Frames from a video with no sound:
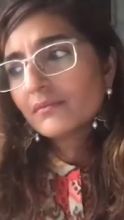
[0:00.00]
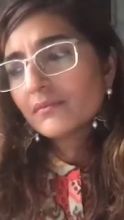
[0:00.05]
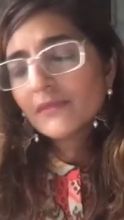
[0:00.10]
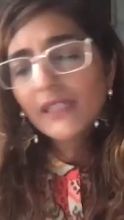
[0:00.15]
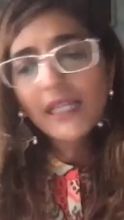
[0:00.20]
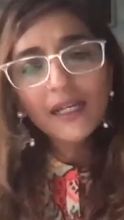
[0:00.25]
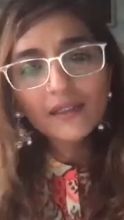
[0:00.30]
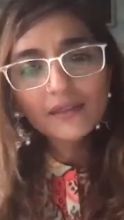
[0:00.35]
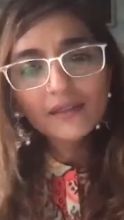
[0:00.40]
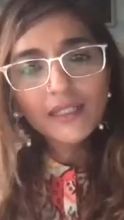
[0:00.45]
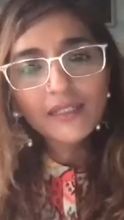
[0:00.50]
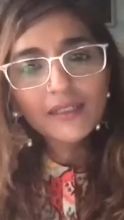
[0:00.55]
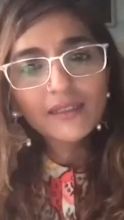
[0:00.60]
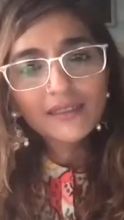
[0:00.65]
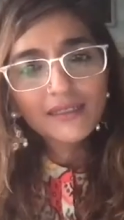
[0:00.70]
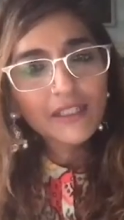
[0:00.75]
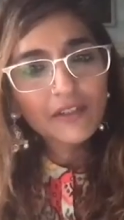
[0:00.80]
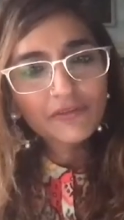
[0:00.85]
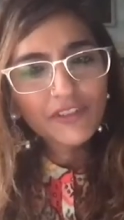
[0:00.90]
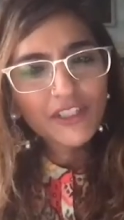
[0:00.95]
yeah there is
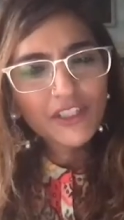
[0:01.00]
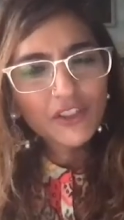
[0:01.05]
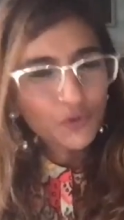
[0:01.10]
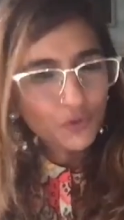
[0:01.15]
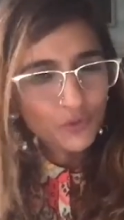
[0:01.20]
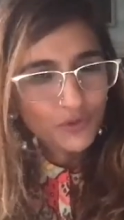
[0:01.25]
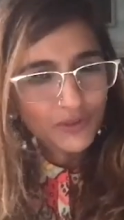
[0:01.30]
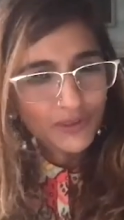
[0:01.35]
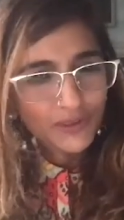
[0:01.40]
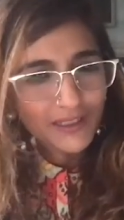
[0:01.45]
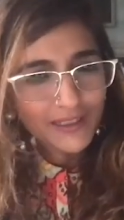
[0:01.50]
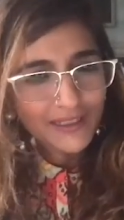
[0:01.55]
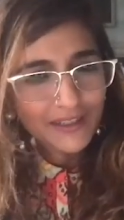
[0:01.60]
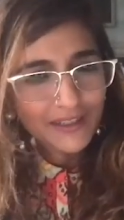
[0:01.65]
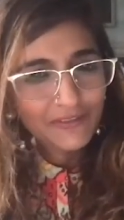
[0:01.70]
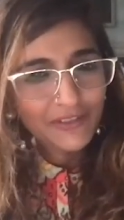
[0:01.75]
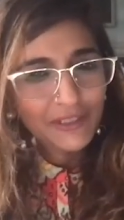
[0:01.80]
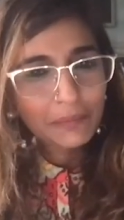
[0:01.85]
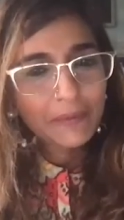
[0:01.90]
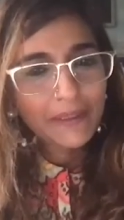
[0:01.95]
safety issues in
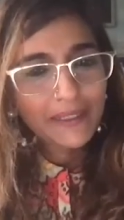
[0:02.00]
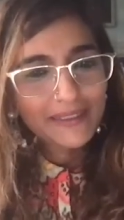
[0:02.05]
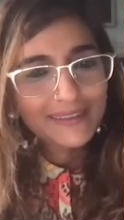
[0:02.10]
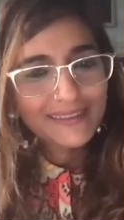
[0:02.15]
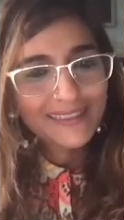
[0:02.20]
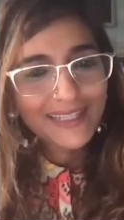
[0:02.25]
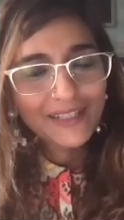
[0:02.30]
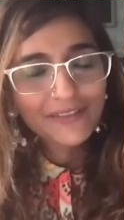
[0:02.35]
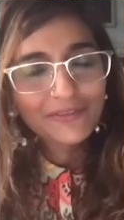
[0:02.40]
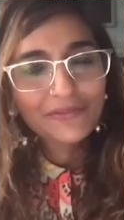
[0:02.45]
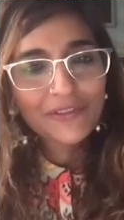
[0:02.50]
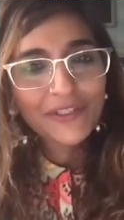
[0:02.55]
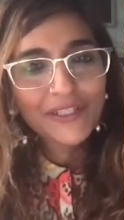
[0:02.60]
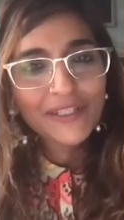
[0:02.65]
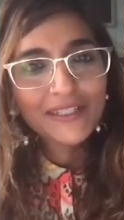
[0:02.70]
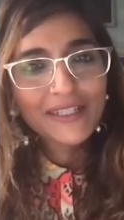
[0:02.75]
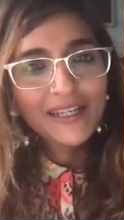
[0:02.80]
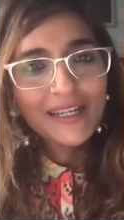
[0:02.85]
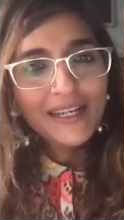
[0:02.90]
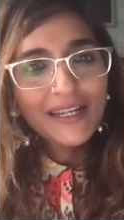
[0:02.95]
every place i
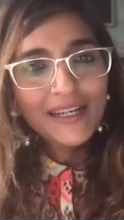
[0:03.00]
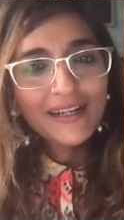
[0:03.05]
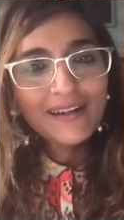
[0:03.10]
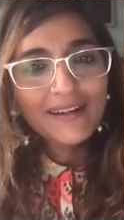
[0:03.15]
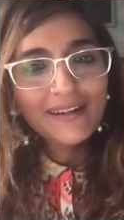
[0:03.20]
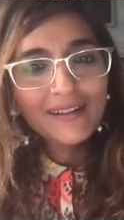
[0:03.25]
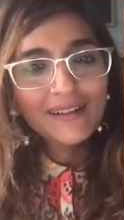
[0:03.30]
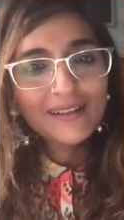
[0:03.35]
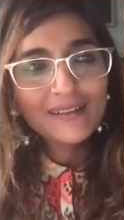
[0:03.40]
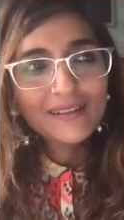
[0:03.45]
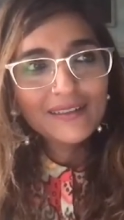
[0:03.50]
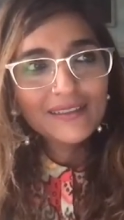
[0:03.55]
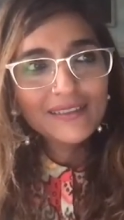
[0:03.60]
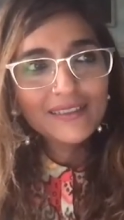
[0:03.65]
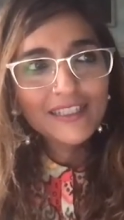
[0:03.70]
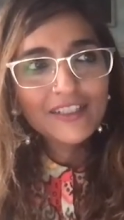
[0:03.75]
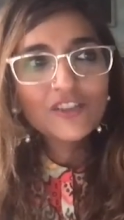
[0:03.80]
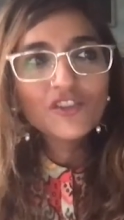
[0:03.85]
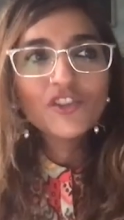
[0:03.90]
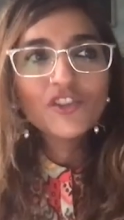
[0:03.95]
feel uh,
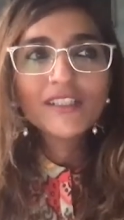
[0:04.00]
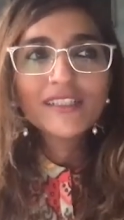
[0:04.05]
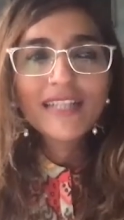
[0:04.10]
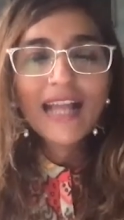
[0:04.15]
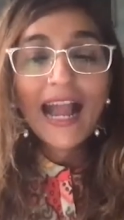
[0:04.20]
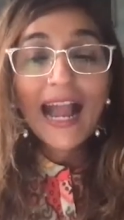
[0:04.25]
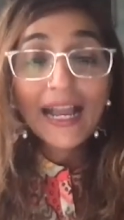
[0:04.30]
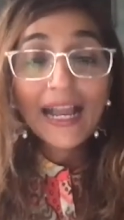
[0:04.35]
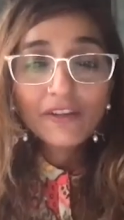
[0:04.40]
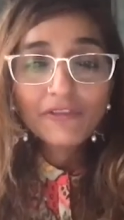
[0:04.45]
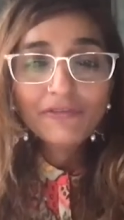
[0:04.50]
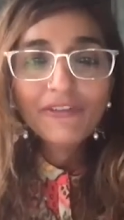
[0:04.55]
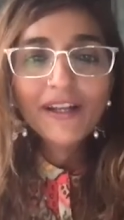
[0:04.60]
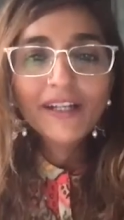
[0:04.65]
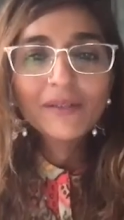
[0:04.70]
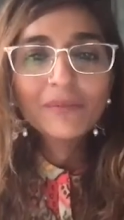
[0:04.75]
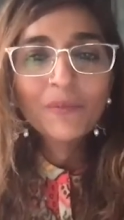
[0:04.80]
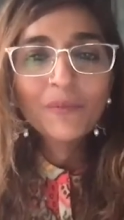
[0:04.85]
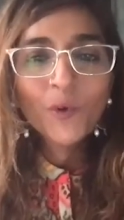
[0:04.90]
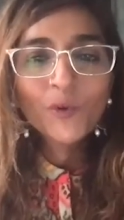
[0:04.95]
it's just i
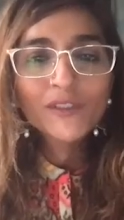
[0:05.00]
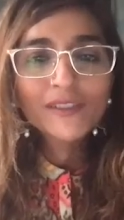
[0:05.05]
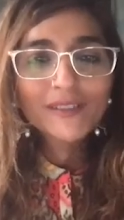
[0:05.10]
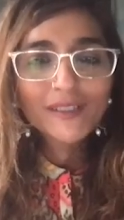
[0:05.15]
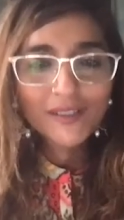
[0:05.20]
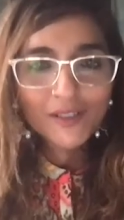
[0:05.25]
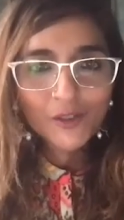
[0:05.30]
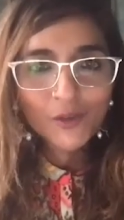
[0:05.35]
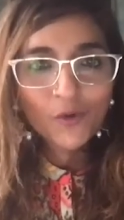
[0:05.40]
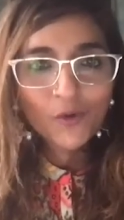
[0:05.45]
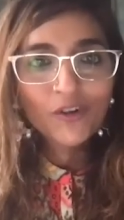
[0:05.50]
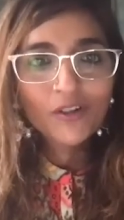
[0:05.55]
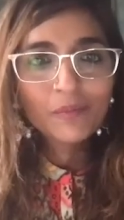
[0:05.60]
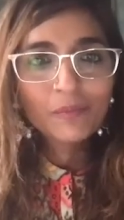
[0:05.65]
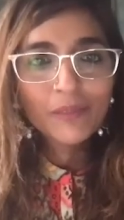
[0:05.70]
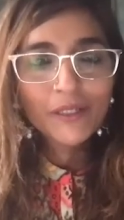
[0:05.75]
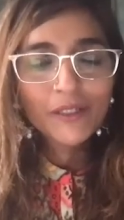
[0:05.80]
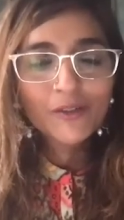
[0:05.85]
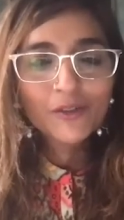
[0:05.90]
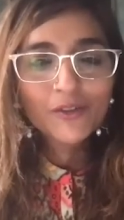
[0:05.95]
felt more secure
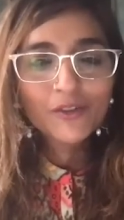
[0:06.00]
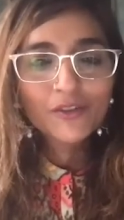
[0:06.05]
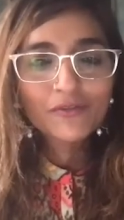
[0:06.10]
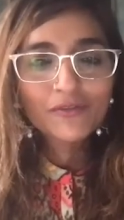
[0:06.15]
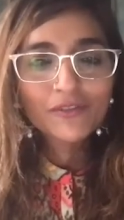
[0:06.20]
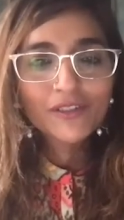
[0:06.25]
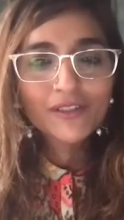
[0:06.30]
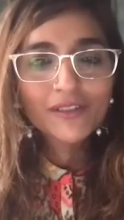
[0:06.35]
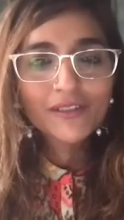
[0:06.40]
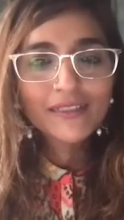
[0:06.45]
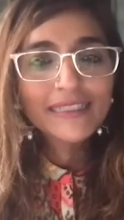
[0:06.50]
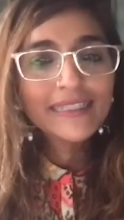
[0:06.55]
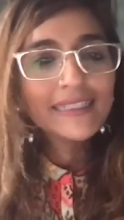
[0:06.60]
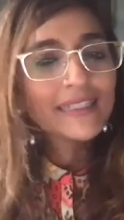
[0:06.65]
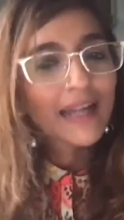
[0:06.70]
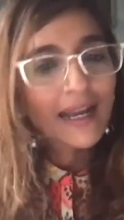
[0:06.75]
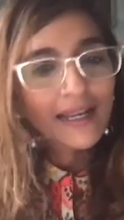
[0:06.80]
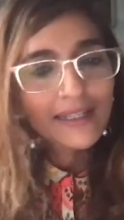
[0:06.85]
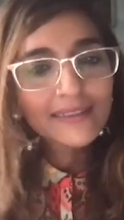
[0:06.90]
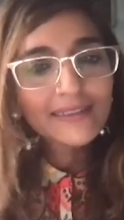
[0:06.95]
because of the really
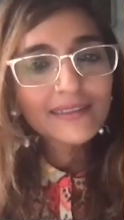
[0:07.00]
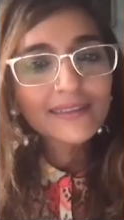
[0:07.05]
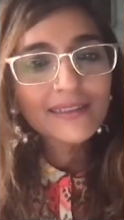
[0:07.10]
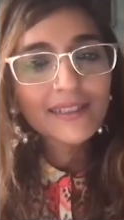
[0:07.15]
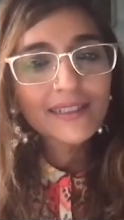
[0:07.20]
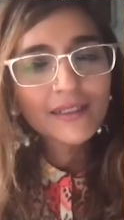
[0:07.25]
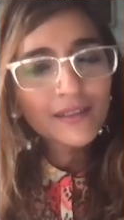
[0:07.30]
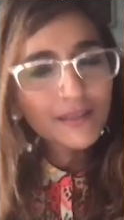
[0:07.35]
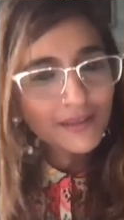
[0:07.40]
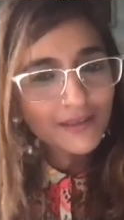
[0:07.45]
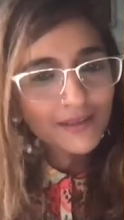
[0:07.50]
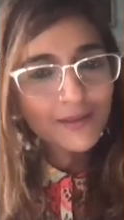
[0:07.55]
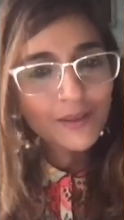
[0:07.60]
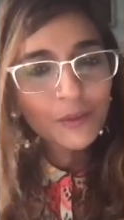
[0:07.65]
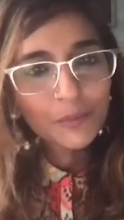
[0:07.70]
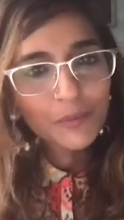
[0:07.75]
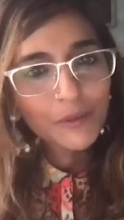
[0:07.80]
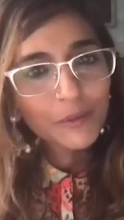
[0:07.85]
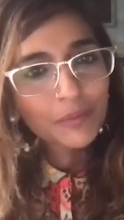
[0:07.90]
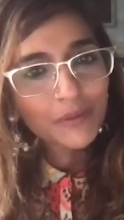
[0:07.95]
nice and real
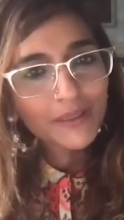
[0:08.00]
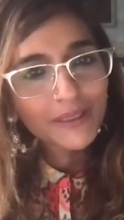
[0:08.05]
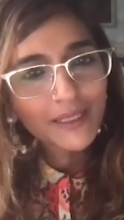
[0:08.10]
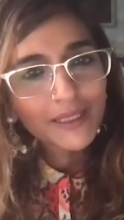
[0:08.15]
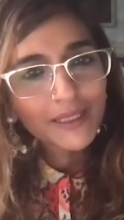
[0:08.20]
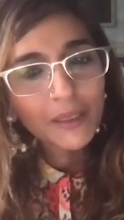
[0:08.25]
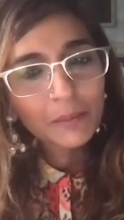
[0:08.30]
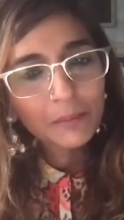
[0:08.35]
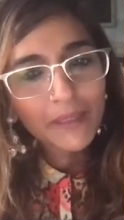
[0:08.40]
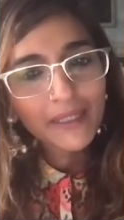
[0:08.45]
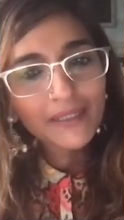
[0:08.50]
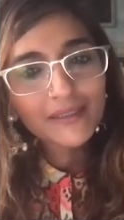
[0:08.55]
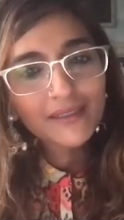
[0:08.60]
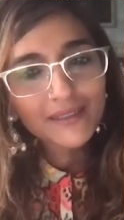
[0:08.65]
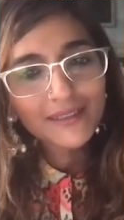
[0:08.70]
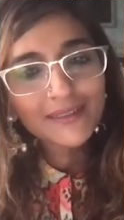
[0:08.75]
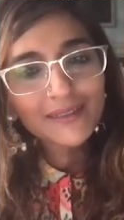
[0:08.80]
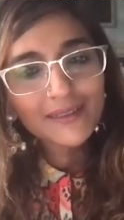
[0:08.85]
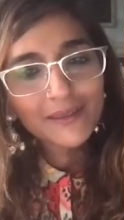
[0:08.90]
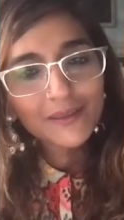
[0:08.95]
people that i met
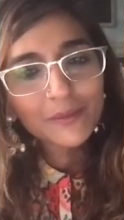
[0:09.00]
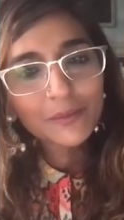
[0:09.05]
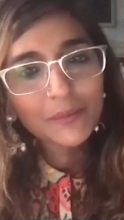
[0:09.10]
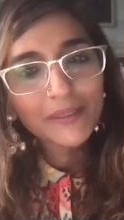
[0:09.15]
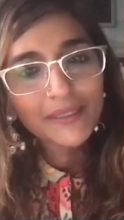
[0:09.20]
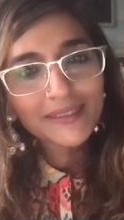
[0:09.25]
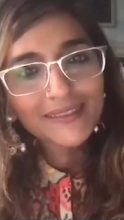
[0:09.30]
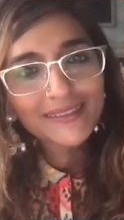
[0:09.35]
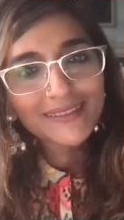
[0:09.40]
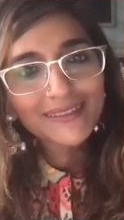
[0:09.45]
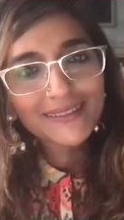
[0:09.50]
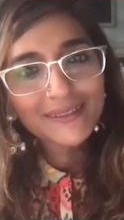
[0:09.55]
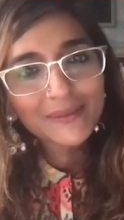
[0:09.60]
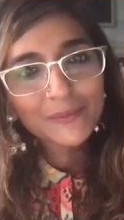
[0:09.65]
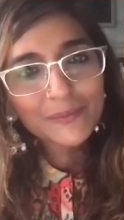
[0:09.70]
in these places